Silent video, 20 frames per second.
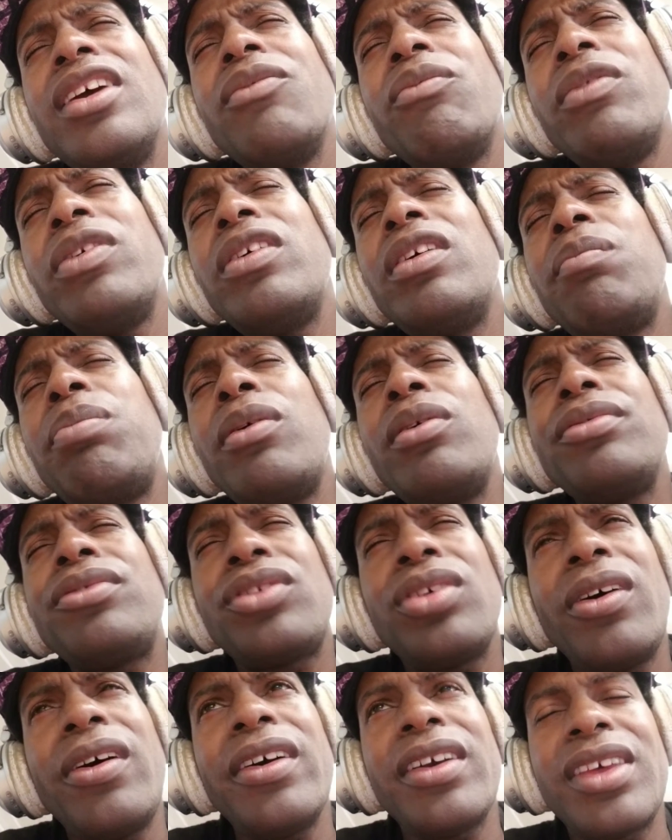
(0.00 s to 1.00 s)
We were both
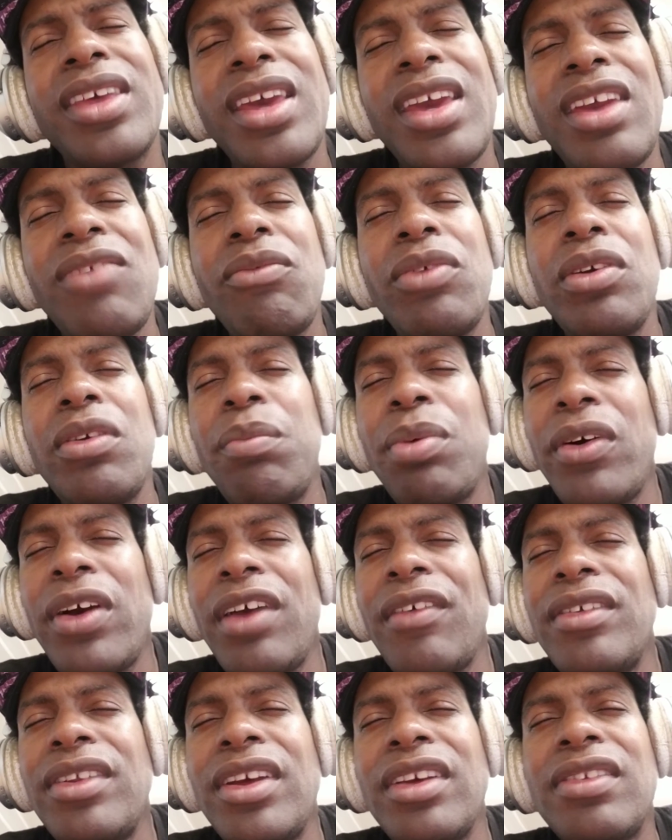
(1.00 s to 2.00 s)
talking. We were both
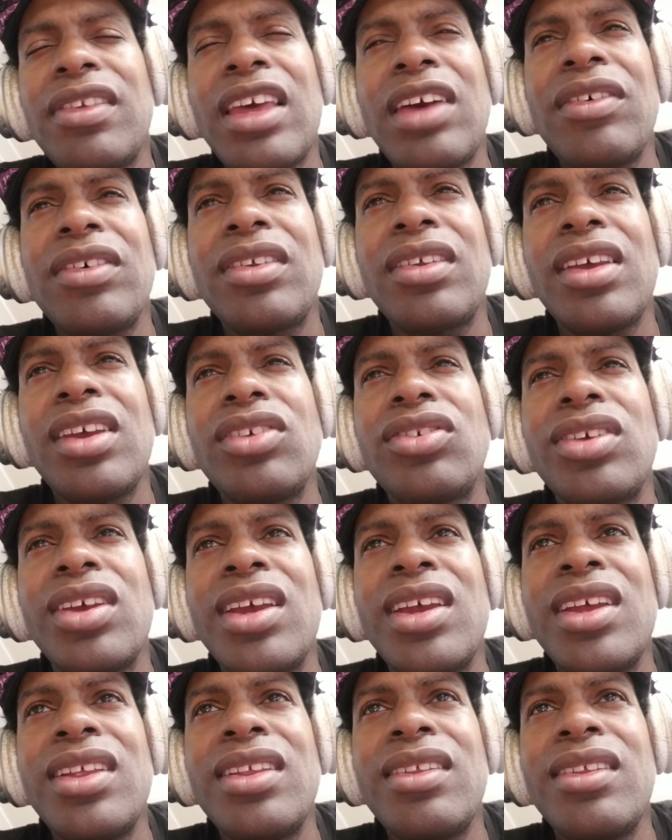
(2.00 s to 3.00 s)
having a nice
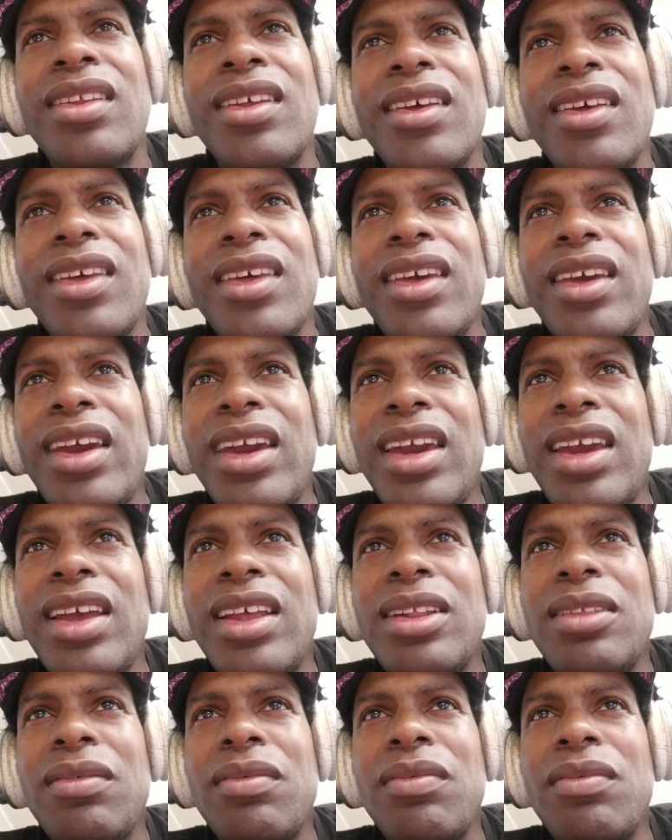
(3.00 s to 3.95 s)
conversation, and